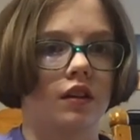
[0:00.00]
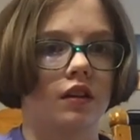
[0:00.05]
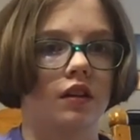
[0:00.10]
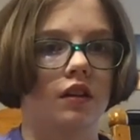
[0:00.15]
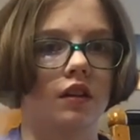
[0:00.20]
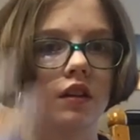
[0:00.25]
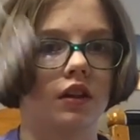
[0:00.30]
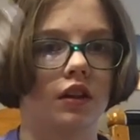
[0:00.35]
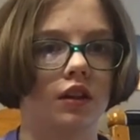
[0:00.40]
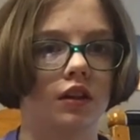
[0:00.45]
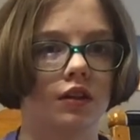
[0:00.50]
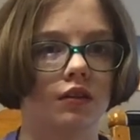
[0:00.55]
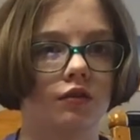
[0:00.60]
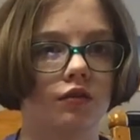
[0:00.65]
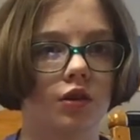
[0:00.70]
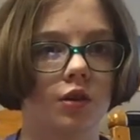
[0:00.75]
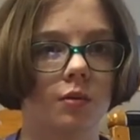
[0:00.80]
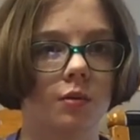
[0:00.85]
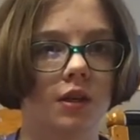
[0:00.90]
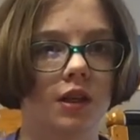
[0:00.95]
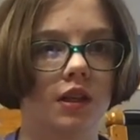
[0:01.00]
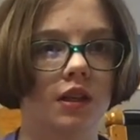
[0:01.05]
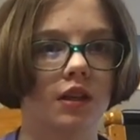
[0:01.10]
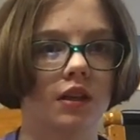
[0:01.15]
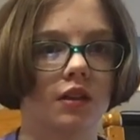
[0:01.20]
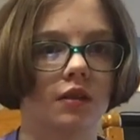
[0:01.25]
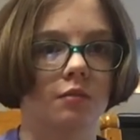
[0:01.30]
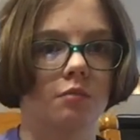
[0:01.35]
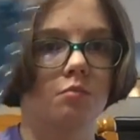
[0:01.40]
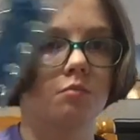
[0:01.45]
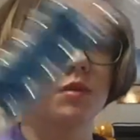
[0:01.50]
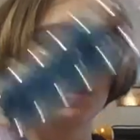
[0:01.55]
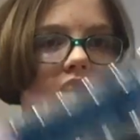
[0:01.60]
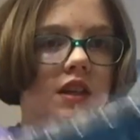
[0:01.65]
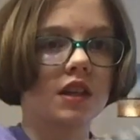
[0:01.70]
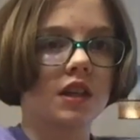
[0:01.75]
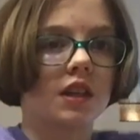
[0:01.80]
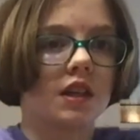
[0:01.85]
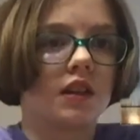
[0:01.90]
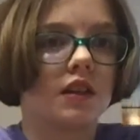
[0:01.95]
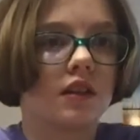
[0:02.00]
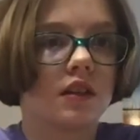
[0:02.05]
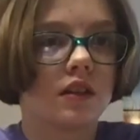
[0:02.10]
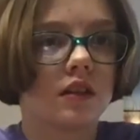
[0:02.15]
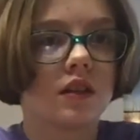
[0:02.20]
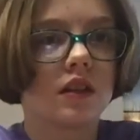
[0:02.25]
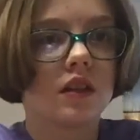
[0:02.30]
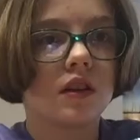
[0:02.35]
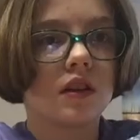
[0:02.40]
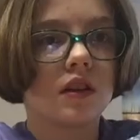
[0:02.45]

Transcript: I will be making